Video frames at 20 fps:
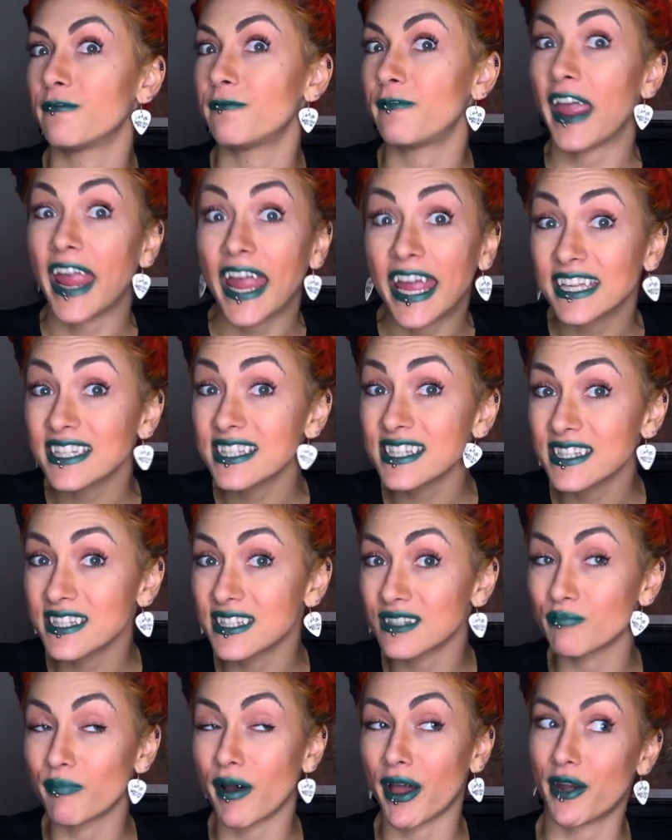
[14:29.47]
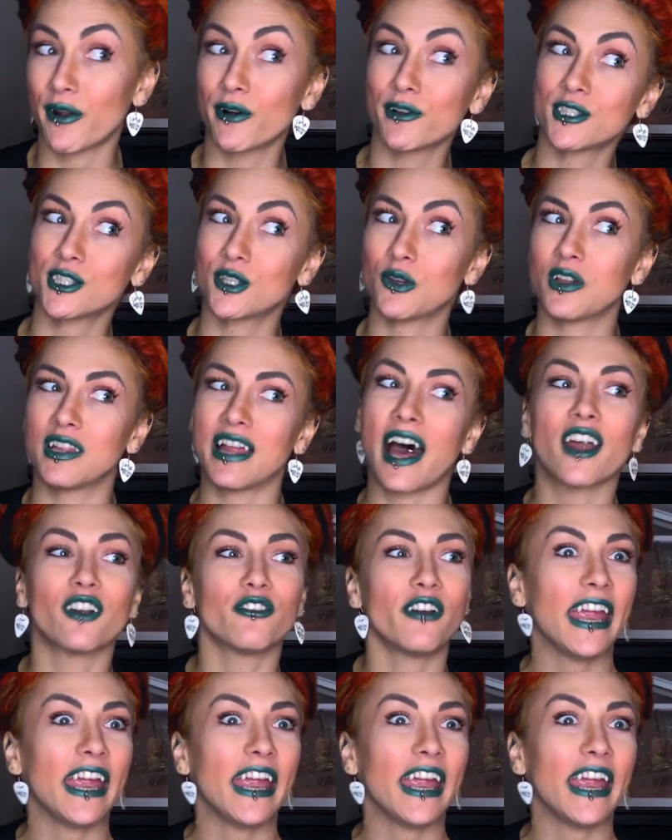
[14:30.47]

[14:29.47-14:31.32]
fans, but also a lot of